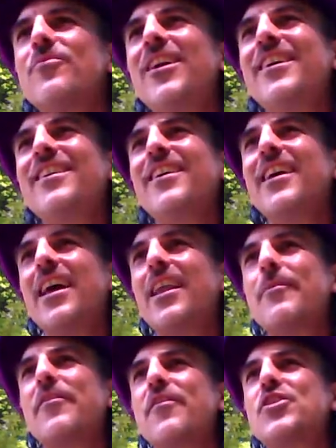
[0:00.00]
Let
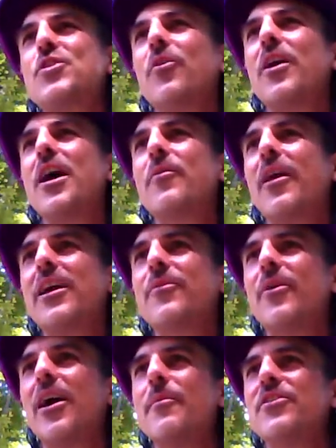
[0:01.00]
me have a visual aid while I,
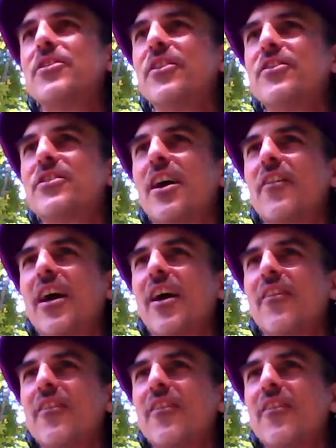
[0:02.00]
while I mention this. There we go.